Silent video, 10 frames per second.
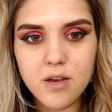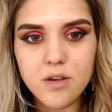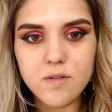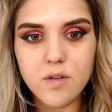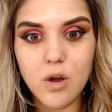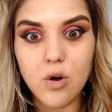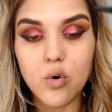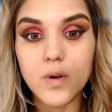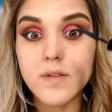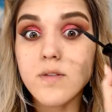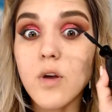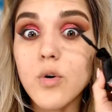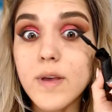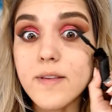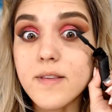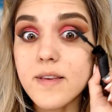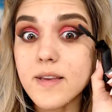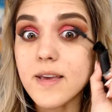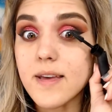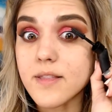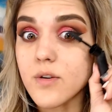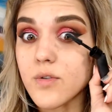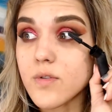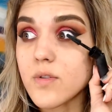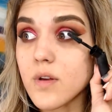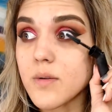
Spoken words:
So it's so easy to get those